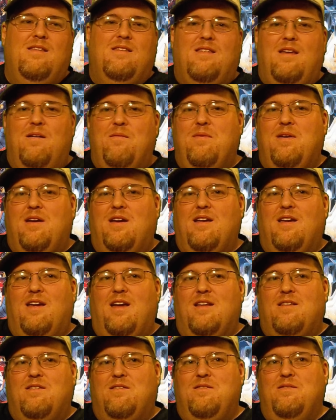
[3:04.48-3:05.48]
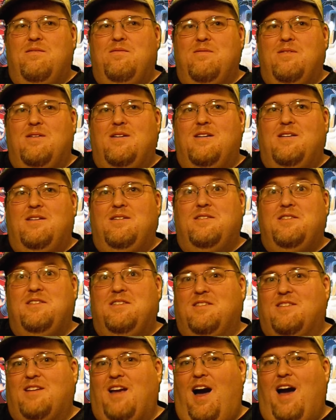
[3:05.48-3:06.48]
Then we can get to
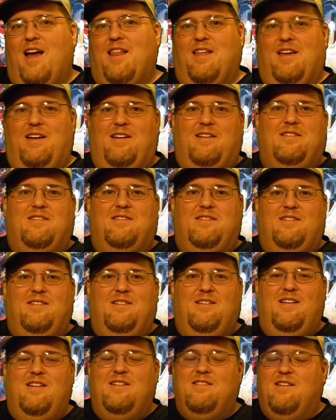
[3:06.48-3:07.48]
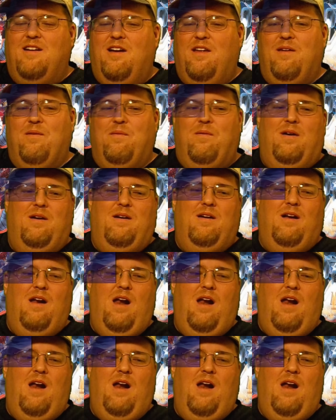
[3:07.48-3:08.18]
Skylynx. He's another one.